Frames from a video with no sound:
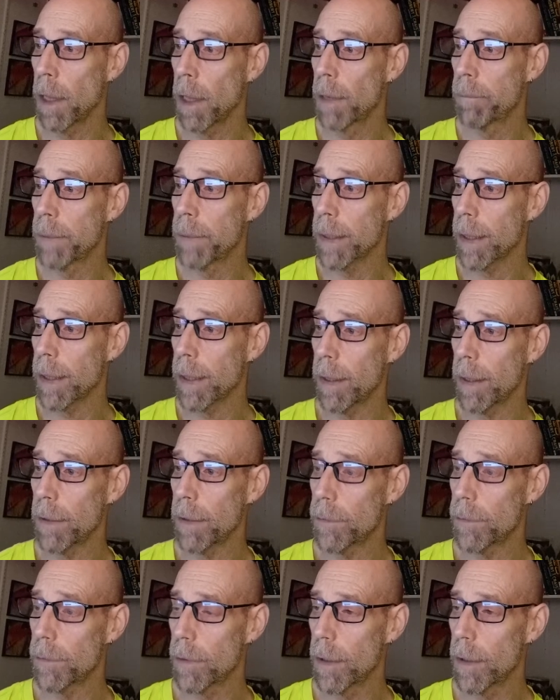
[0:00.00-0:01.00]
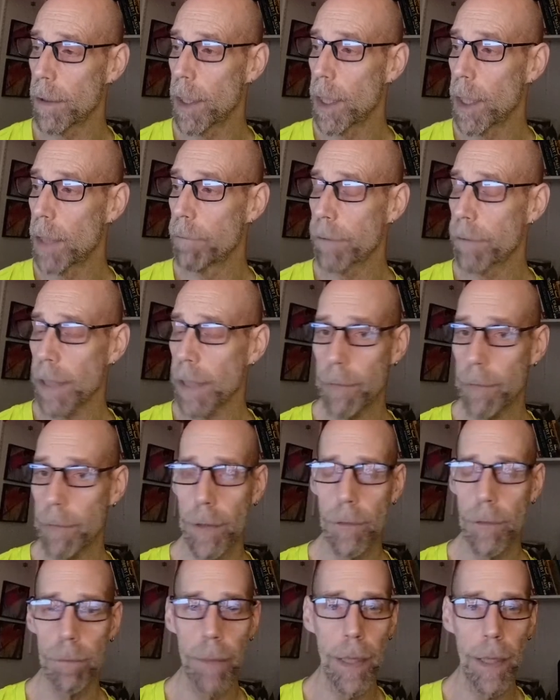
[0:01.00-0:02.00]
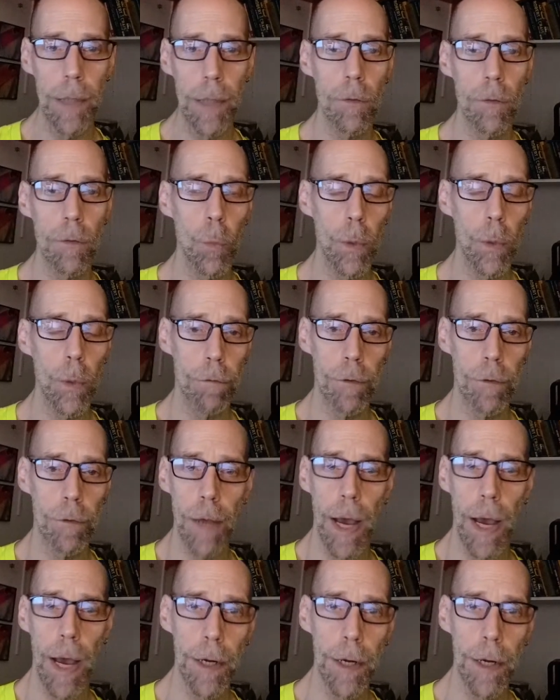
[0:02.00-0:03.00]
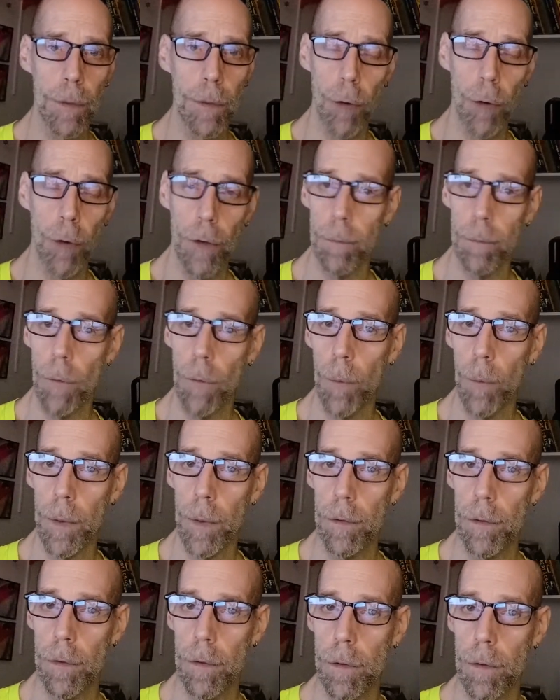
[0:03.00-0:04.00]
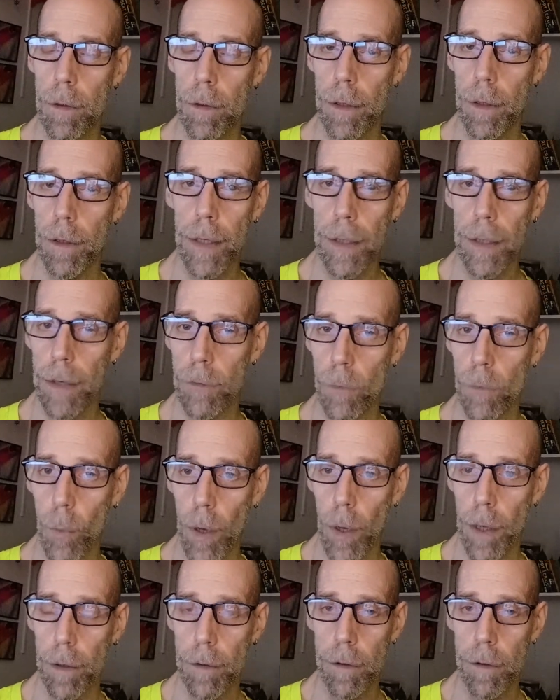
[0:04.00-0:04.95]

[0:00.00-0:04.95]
Because forgiveness means we reside in the present moment. And guess what?